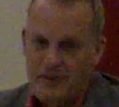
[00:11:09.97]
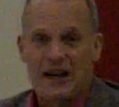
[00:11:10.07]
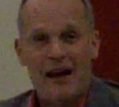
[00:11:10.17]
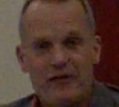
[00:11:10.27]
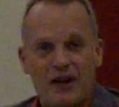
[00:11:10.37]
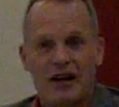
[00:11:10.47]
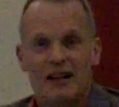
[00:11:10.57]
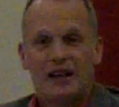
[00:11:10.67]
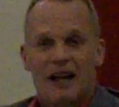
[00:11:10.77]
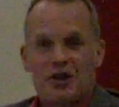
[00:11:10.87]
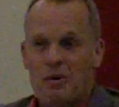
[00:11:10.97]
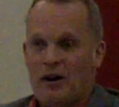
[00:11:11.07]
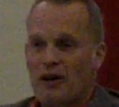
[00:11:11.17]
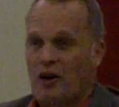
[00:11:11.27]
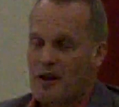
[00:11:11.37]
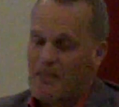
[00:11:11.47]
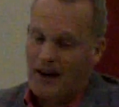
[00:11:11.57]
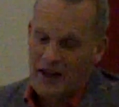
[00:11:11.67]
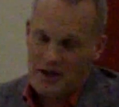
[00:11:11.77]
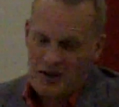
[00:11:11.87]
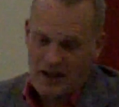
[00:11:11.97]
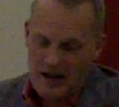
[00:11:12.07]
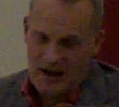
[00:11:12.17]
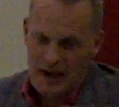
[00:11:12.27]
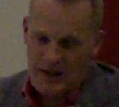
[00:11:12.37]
of South Africa. It's where a lot of the money is